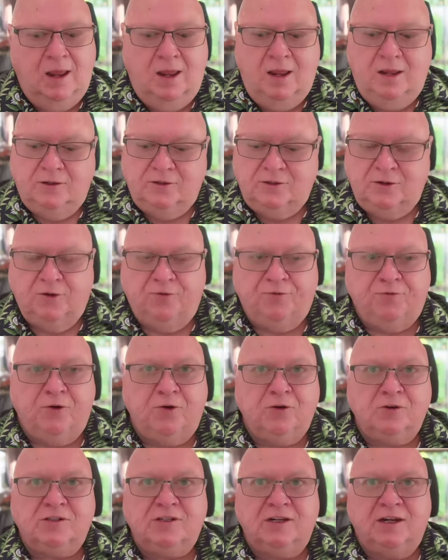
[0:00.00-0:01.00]
So
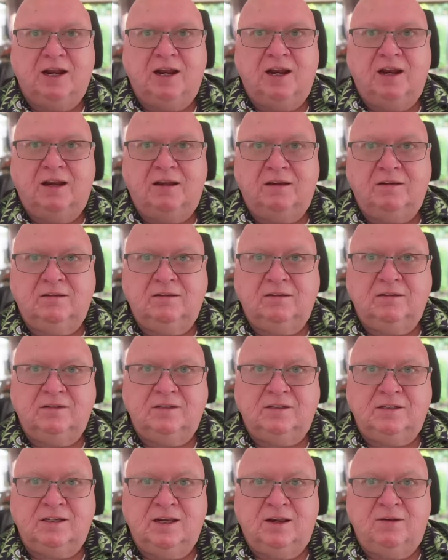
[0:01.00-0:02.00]
first thing I
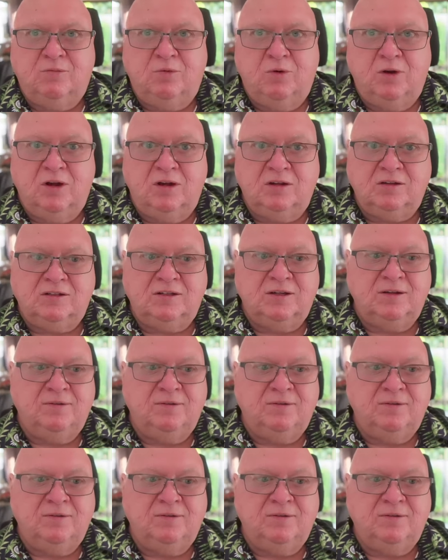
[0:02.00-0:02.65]
said was,